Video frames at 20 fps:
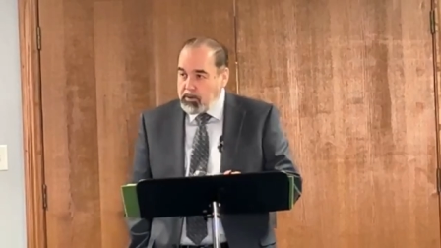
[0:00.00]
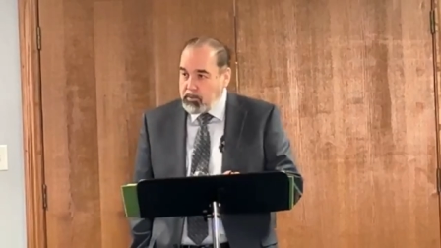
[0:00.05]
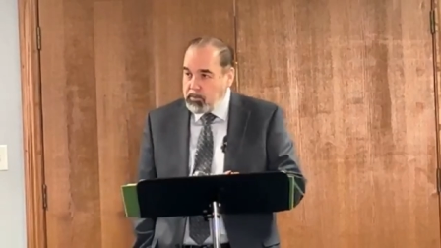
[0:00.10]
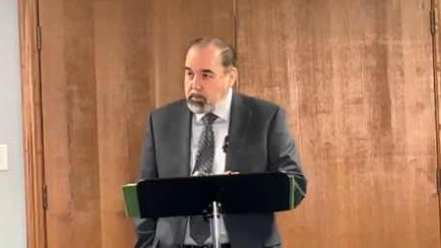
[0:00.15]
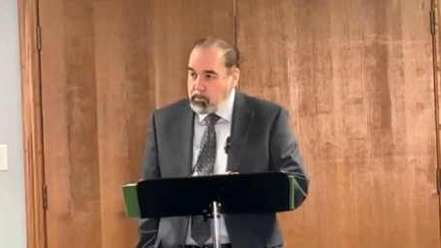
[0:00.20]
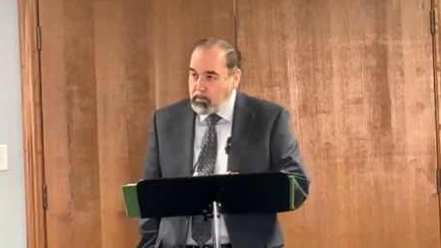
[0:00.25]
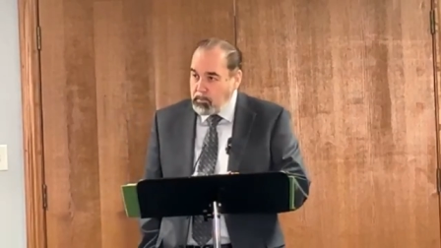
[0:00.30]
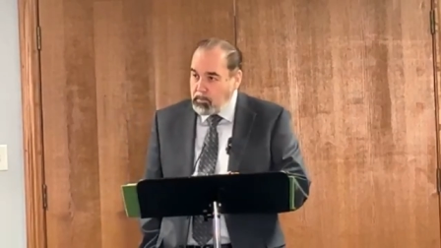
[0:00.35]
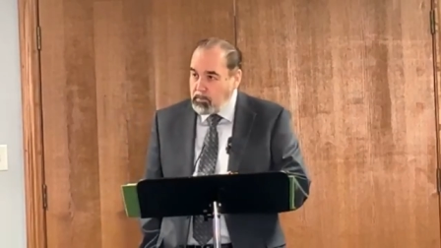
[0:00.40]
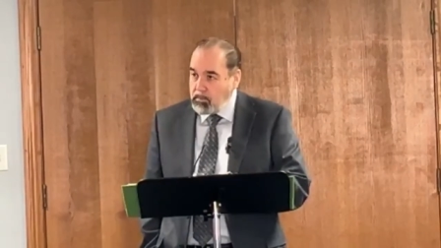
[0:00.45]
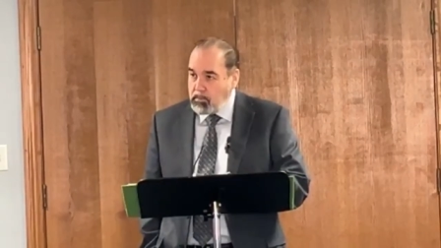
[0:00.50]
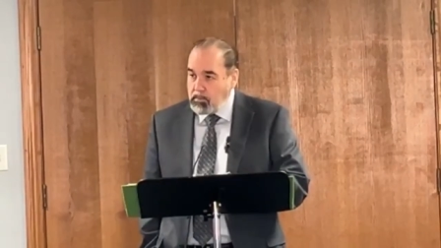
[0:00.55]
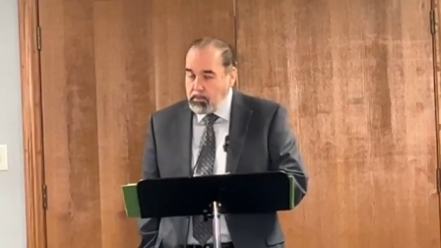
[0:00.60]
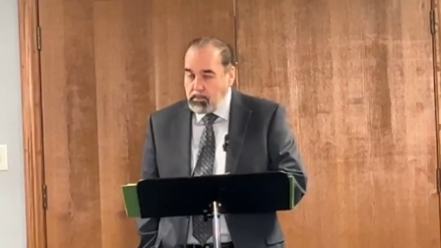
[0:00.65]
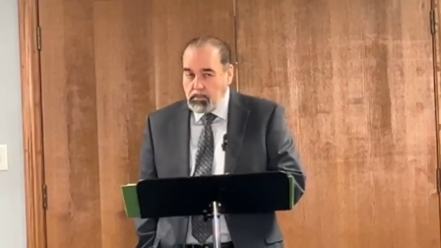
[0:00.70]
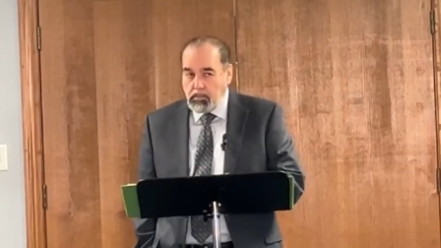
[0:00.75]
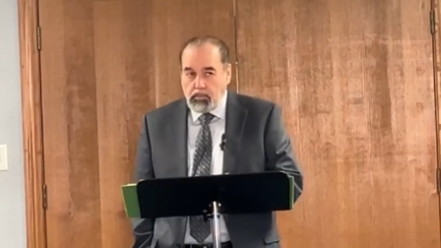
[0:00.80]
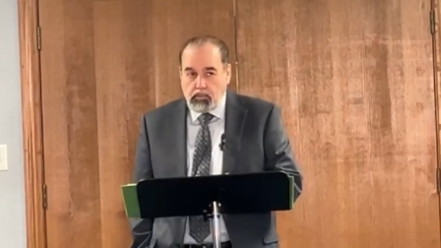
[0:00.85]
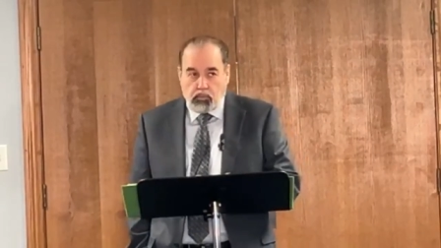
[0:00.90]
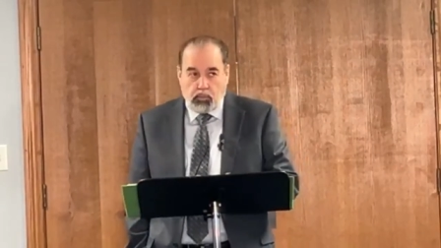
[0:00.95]
was
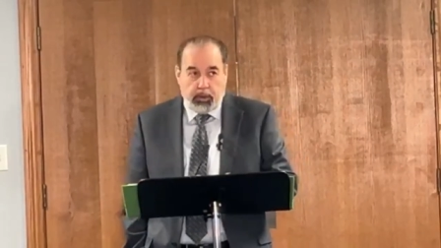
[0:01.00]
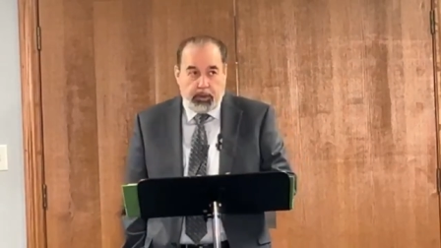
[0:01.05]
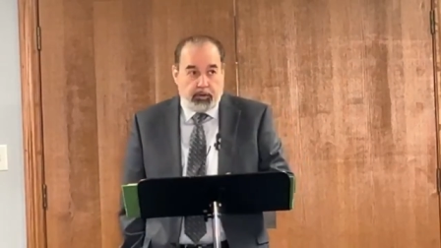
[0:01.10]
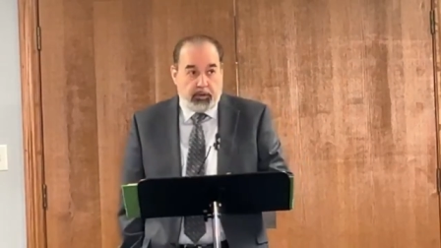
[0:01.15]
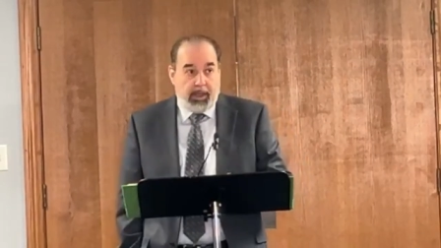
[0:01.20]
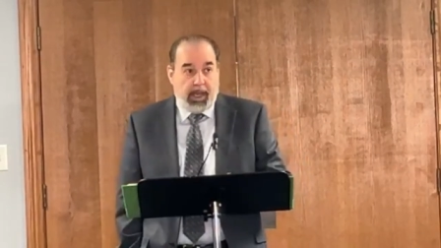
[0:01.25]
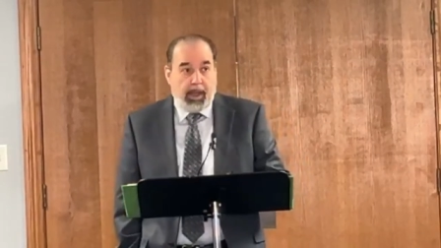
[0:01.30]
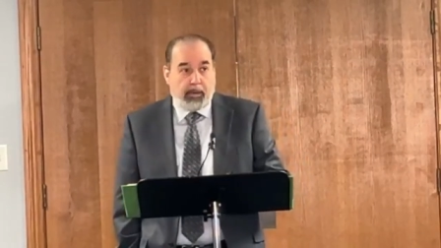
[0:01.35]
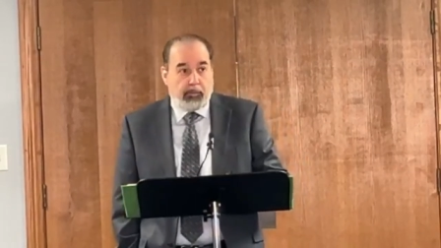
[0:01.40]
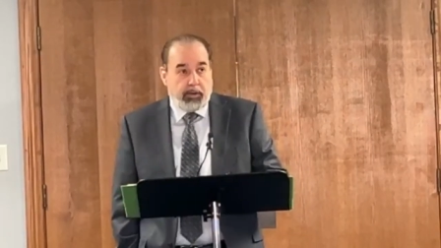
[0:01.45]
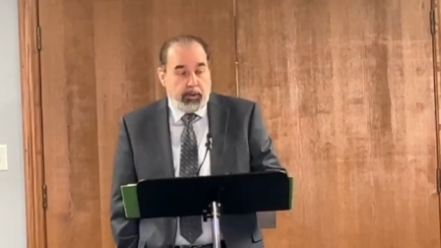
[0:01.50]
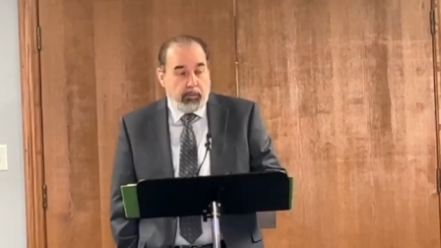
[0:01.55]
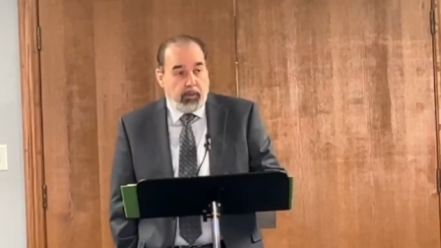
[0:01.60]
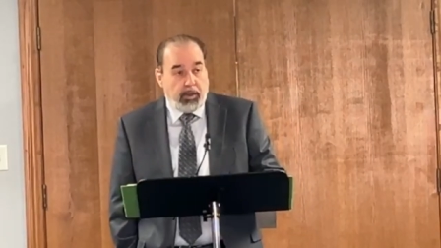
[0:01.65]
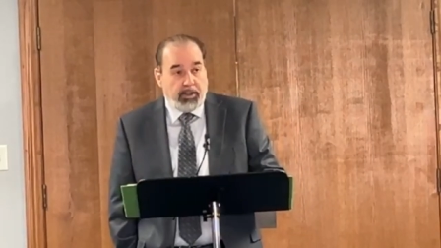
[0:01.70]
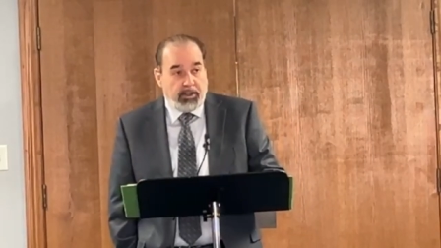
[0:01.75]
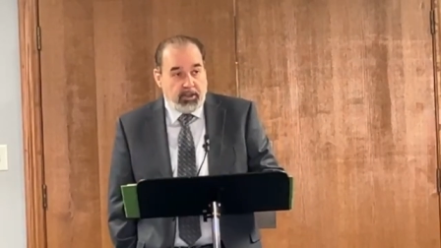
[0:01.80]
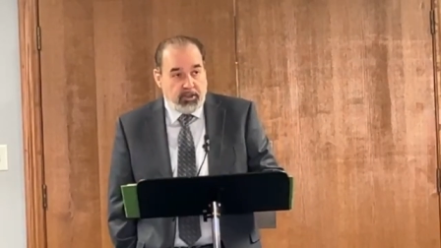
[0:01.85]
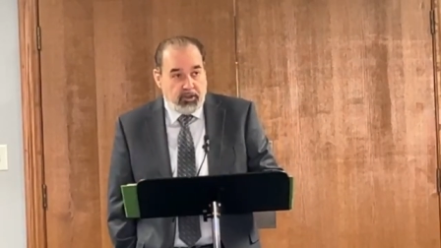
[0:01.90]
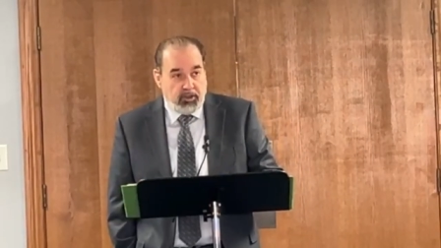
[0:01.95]
what you got when
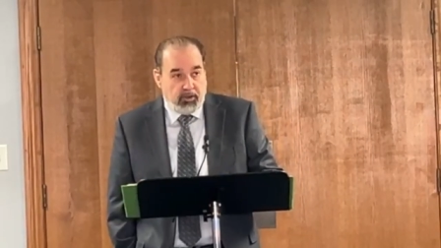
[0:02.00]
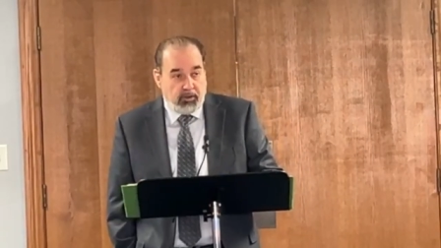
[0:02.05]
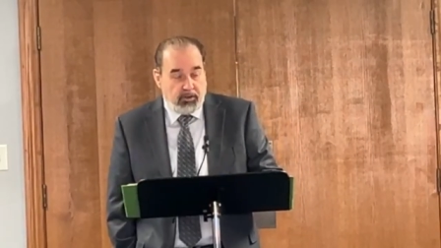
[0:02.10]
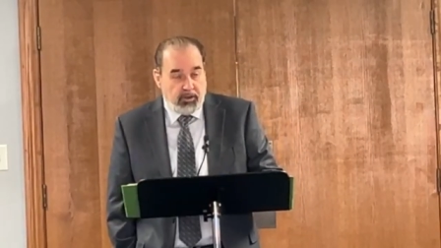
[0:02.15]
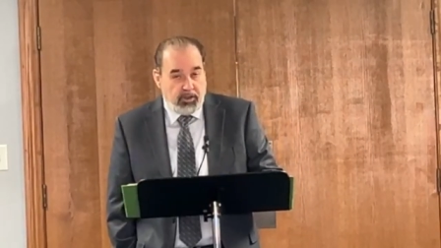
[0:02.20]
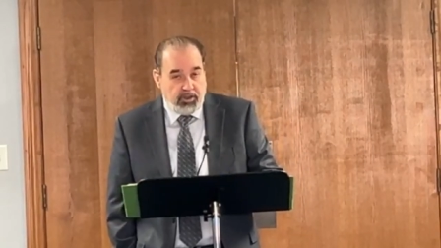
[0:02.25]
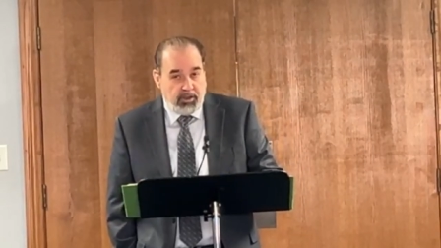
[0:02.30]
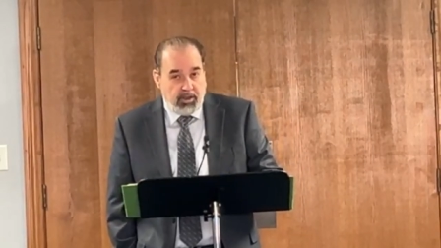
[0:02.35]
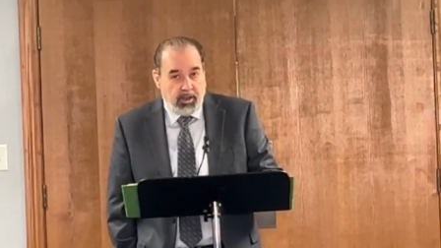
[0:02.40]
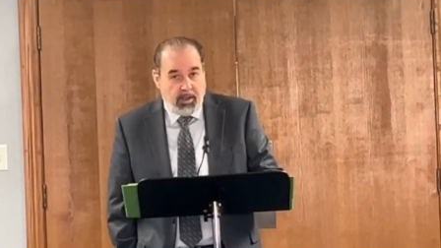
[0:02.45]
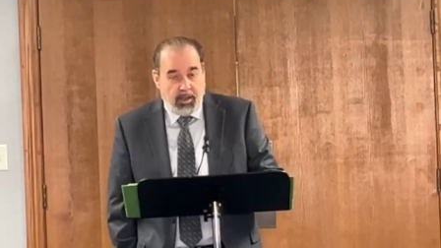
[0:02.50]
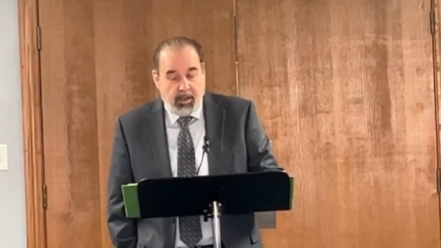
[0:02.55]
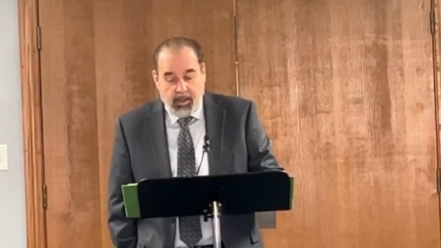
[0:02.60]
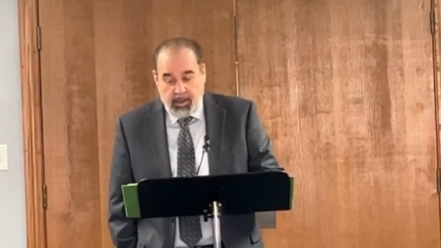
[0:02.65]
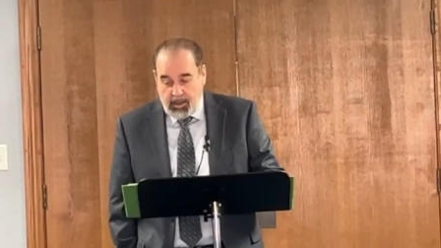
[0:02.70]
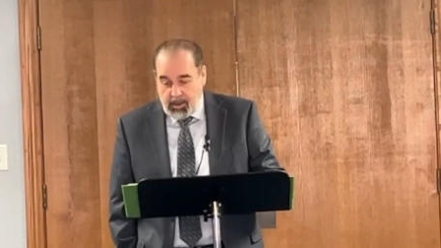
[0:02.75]
you went to church